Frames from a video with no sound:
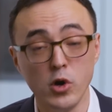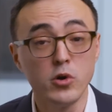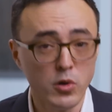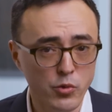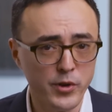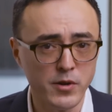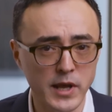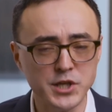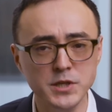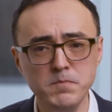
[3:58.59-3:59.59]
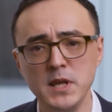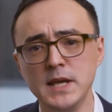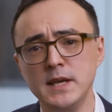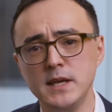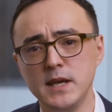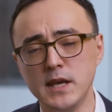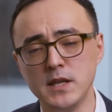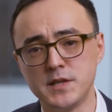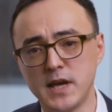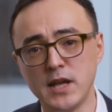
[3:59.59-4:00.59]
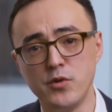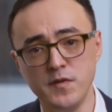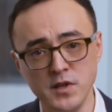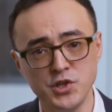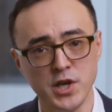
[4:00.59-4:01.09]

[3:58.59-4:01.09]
local regulation and addressing